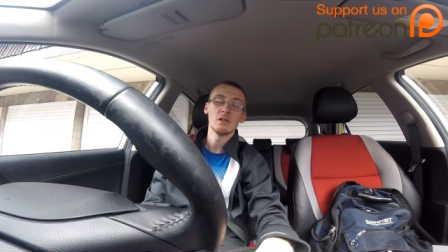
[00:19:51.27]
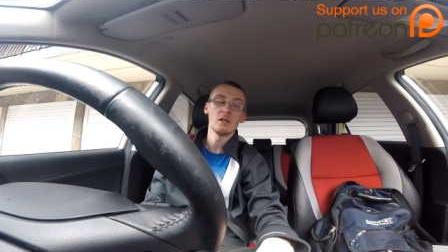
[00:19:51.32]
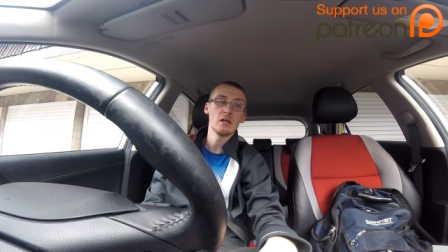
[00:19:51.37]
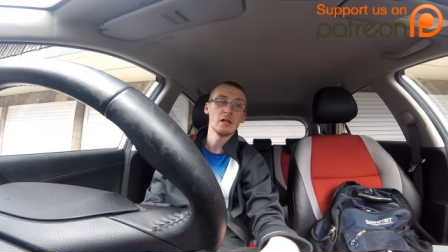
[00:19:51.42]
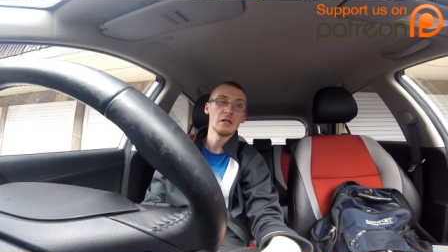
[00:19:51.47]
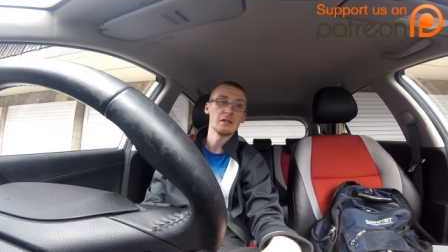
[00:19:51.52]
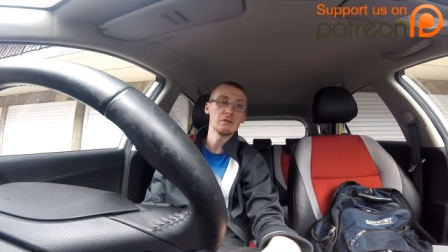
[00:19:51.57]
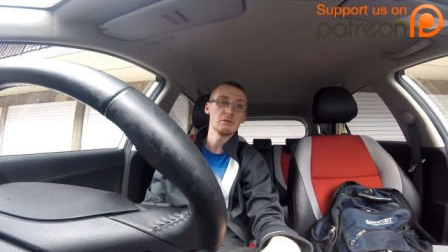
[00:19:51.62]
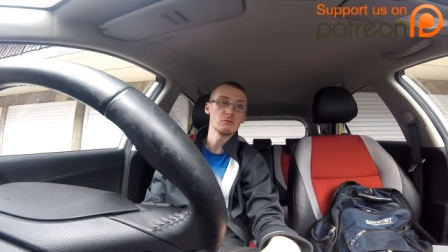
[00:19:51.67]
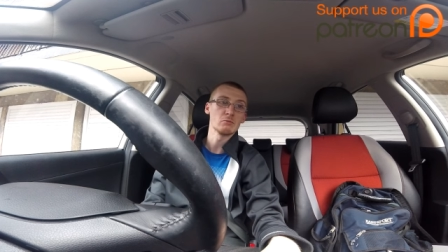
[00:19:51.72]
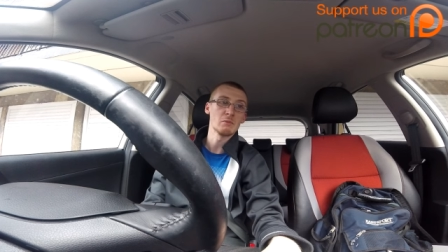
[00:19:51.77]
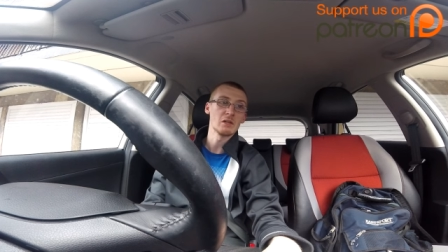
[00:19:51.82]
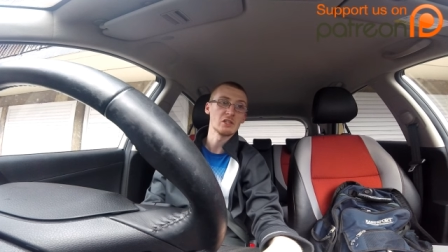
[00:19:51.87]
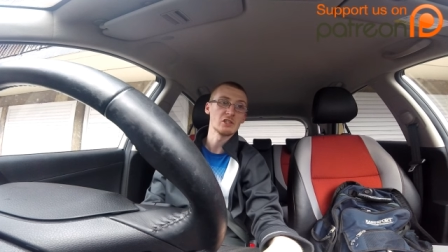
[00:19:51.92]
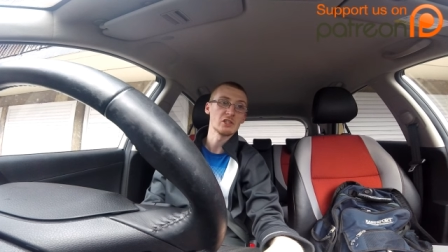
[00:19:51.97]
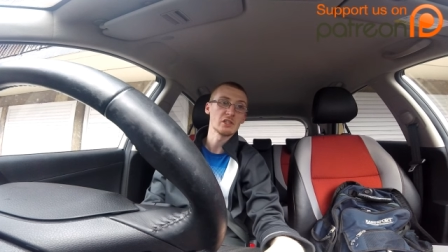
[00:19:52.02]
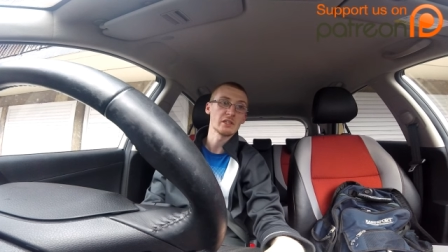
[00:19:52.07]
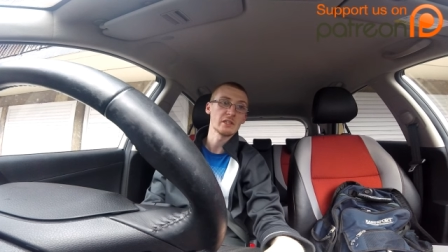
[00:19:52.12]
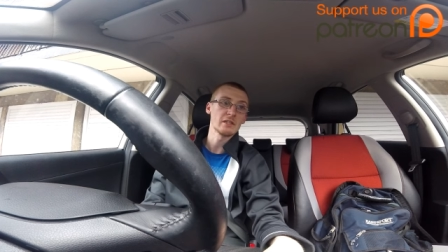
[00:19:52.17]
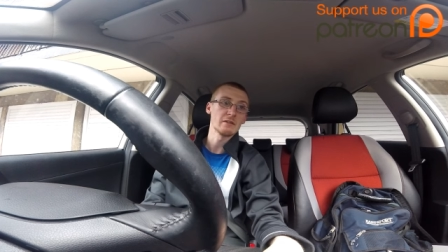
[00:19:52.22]
uh, does
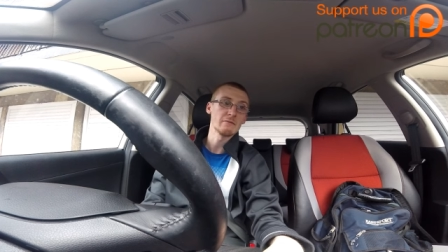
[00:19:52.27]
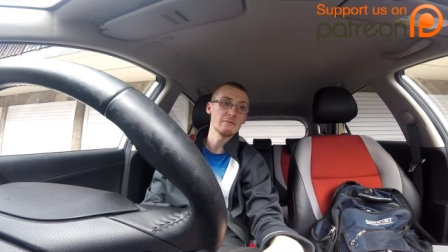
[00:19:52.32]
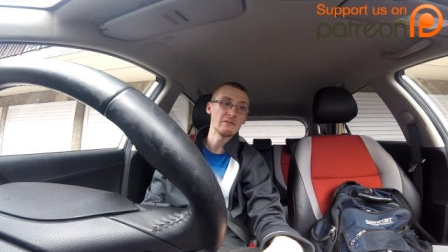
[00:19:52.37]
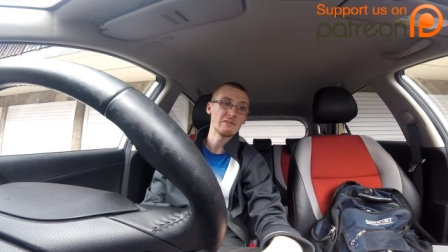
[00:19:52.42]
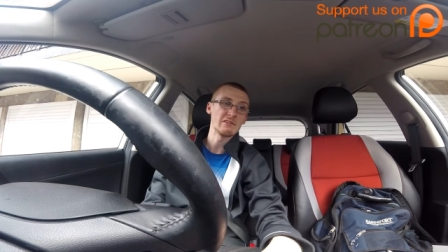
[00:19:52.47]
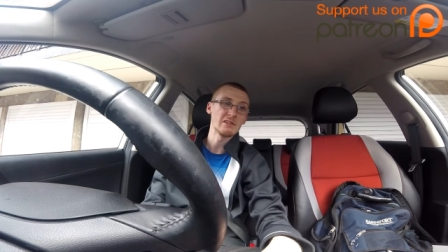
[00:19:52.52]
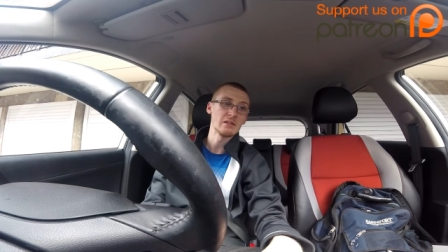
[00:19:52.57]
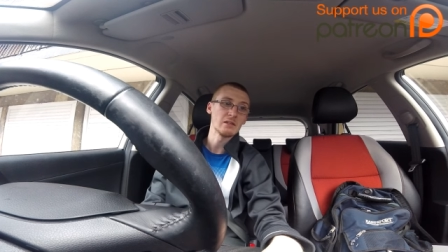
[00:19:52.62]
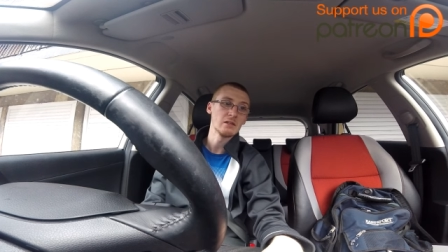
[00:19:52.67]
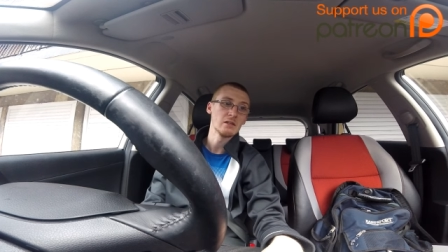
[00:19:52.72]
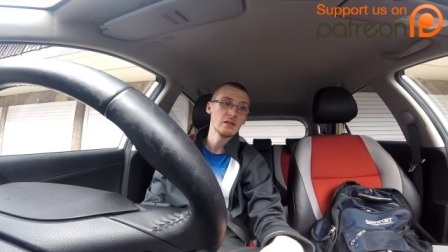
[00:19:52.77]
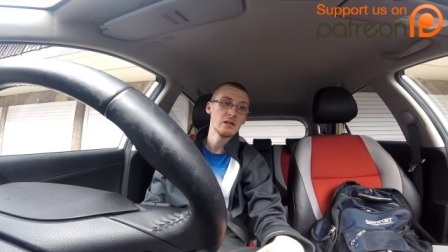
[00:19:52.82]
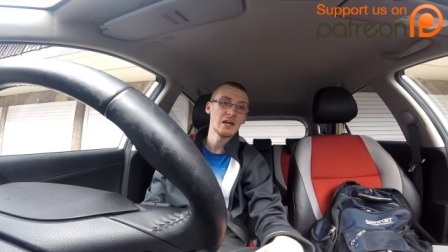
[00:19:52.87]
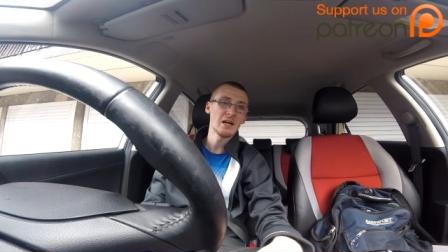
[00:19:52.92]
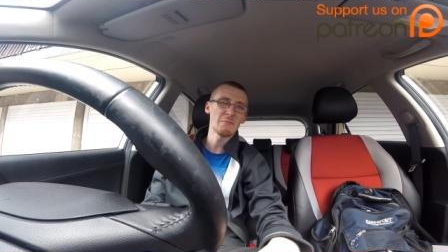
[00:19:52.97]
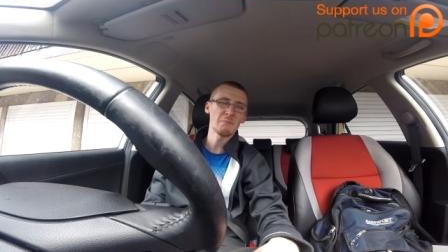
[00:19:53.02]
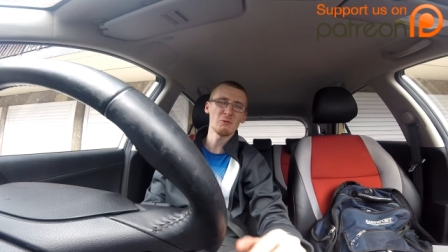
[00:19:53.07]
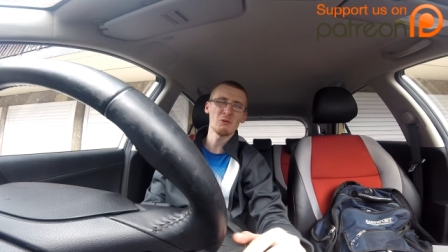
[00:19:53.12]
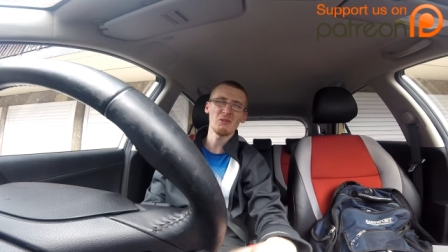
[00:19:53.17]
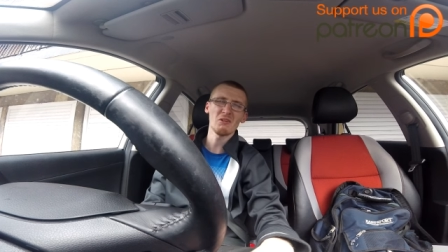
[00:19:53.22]
magic and everything.
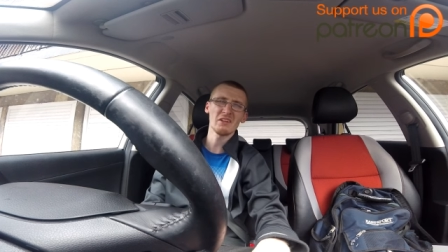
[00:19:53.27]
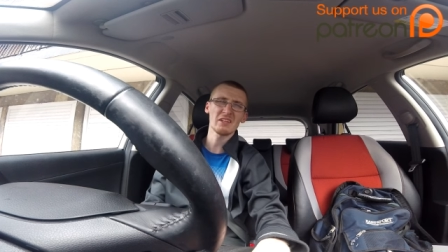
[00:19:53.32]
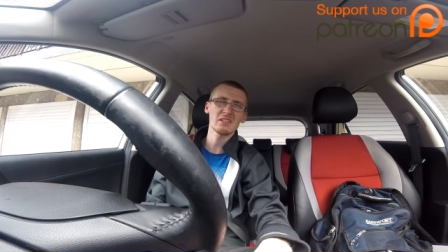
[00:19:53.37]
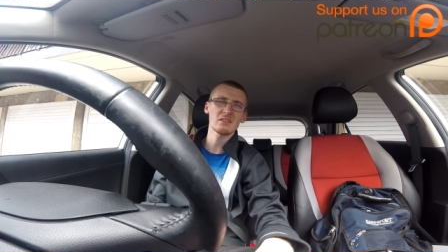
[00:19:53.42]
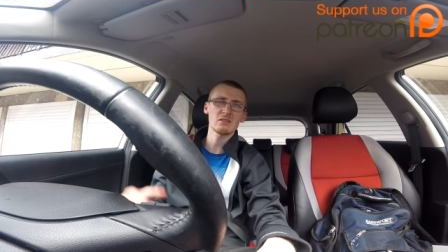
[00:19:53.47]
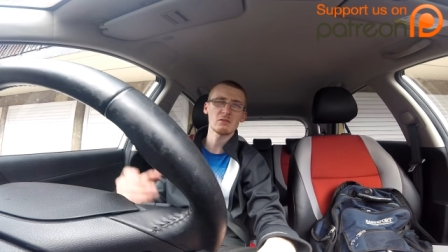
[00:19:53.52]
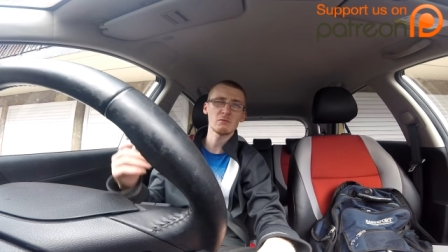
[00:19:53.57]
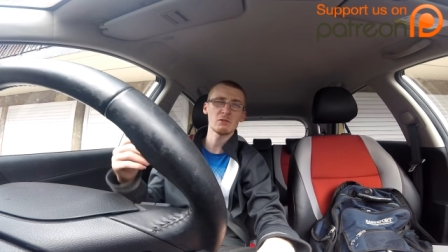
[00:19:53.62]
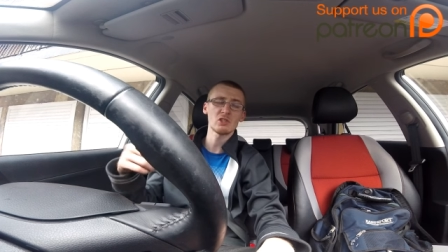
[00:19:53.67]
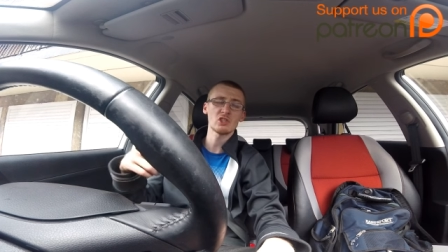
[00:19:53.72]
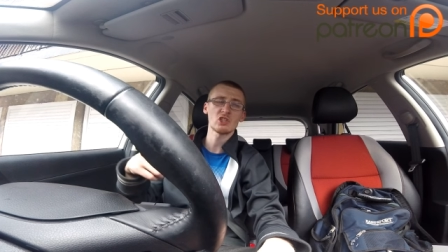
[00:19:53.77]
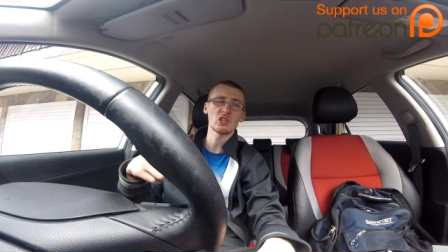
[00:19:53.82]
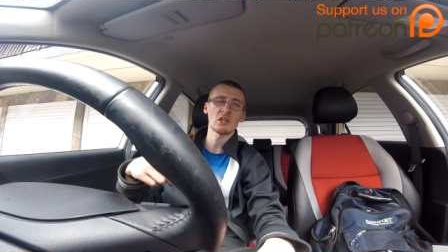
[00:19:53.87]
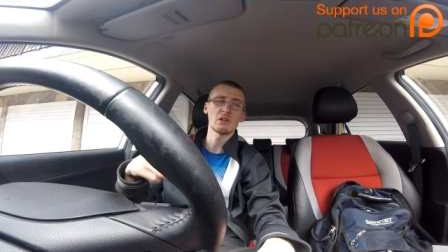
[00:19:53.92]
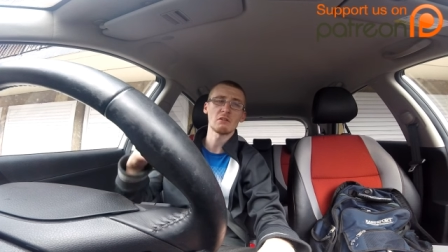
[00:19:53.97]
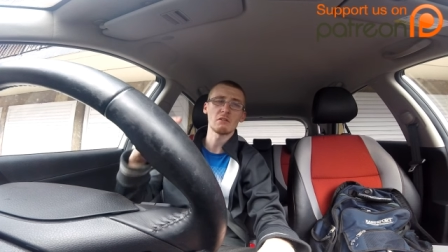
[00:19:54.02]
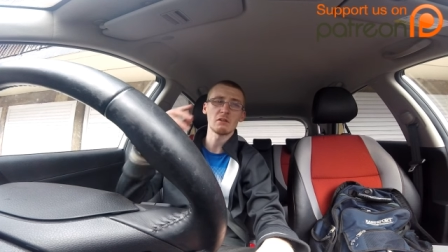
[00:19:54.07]
I'll put a link to his channel.